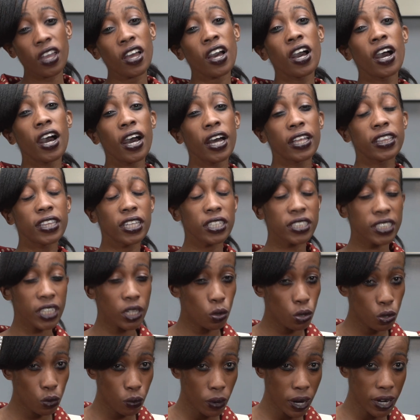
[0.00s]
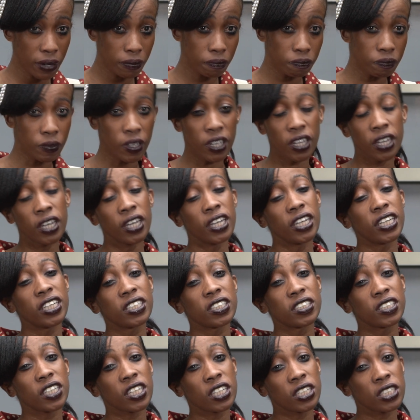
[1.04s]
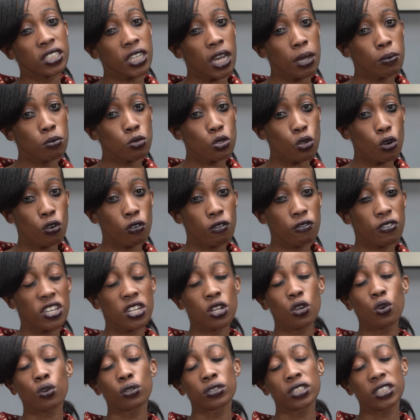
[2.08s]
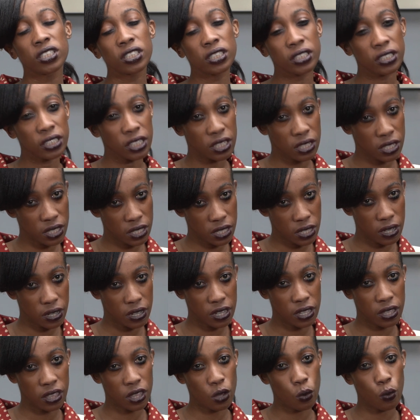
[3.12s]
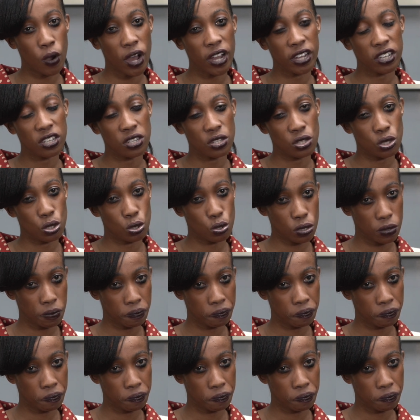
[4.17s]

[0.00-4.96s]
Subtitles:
The second one is in terms of inconsistency in the work history.